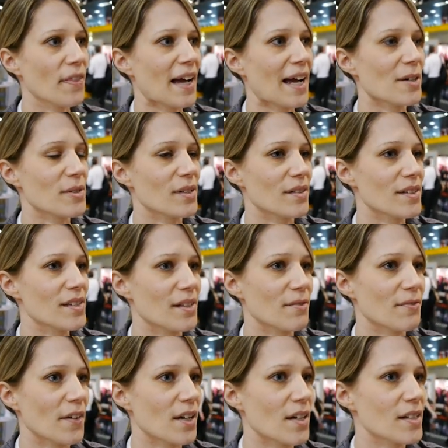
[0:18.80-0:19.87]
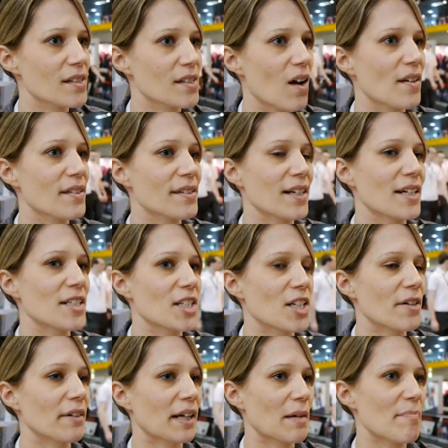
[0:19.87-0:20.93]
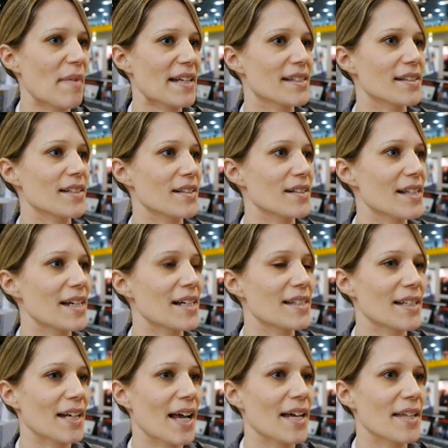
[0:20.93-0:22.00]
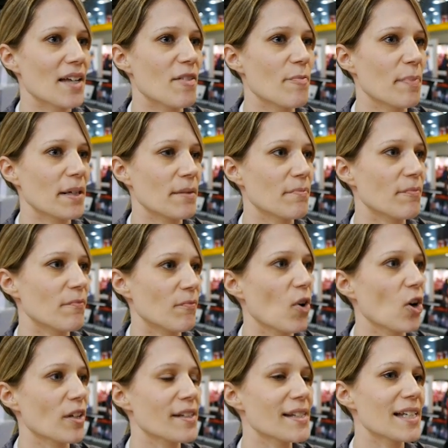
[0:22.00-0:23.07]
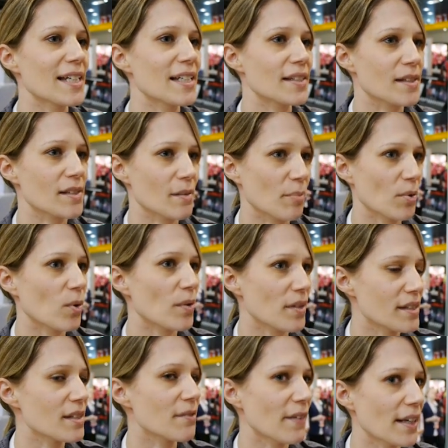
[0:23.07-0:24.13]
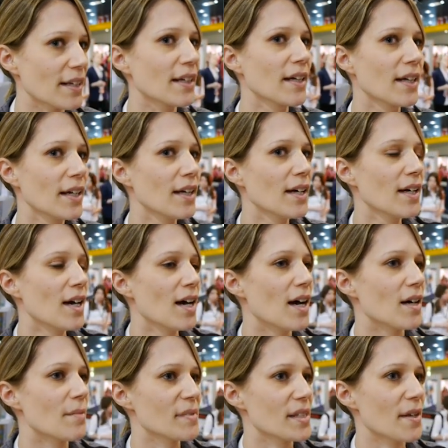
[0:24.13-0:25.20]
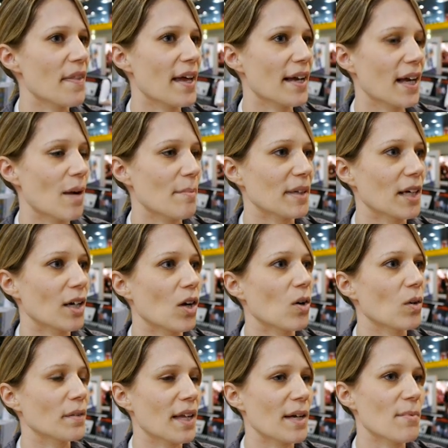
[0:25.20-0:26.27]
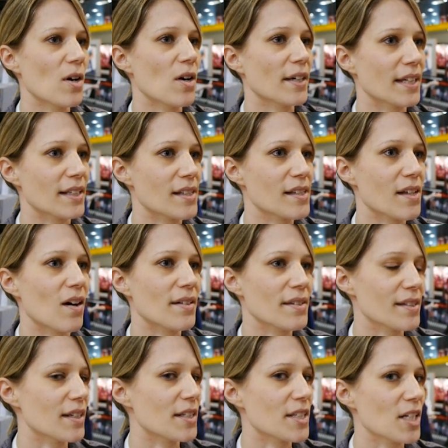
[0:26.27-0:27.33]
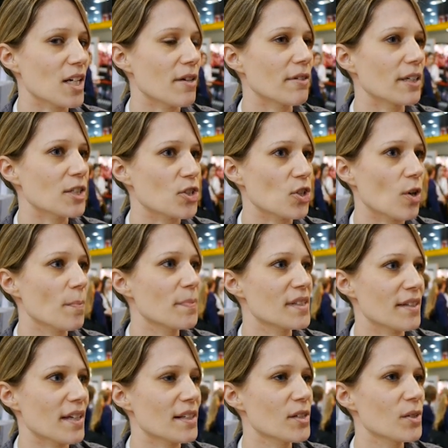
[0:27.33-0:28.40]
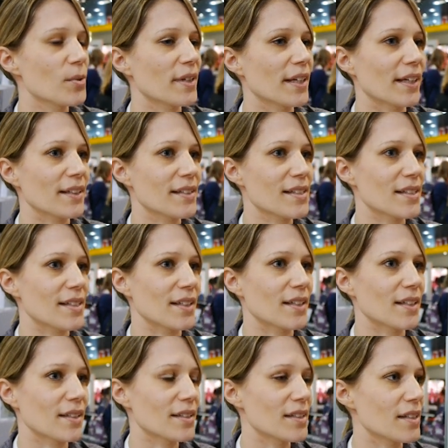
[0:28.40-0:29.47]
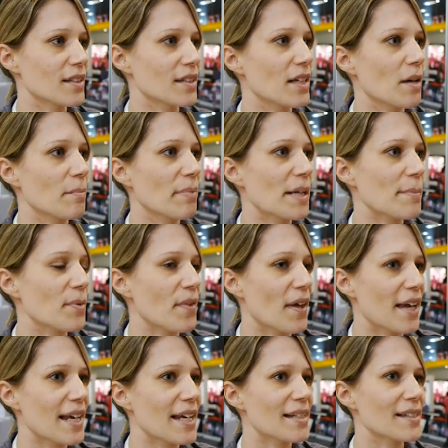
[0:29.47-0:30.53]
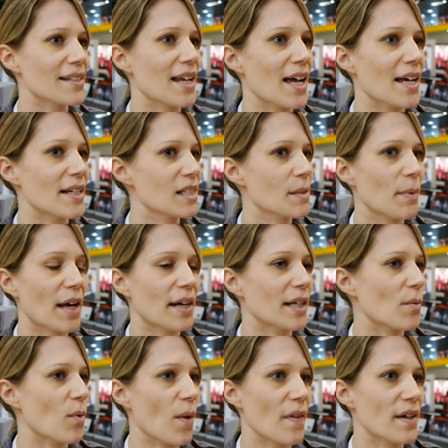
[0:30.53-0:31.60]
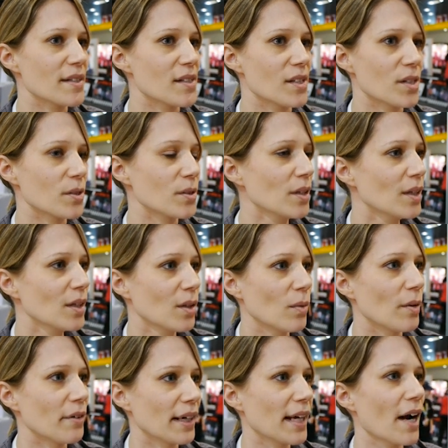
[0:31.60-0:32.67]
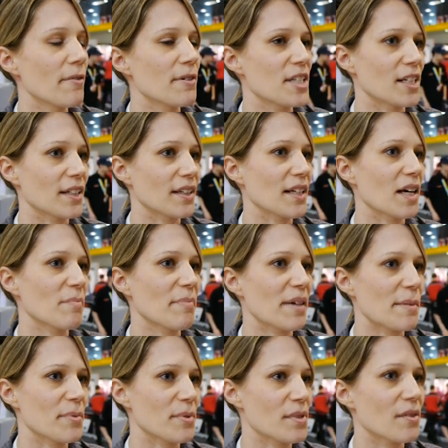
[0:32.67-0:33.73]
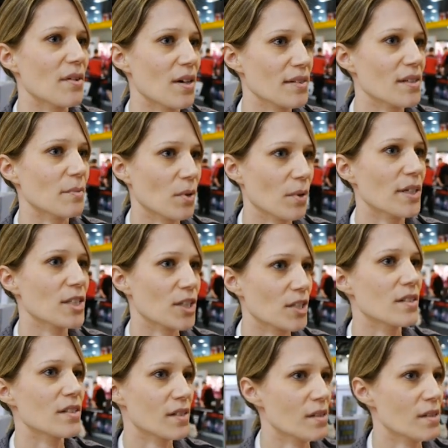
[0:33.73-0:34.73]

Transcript: thousands of science and engineering ambassadors here today that have been volunteered to support this event. So they're coming along, they work in science and engineering jobs, they're talking to the young people that are here today, explaining what they do. We're encouraging the young people to ask them questions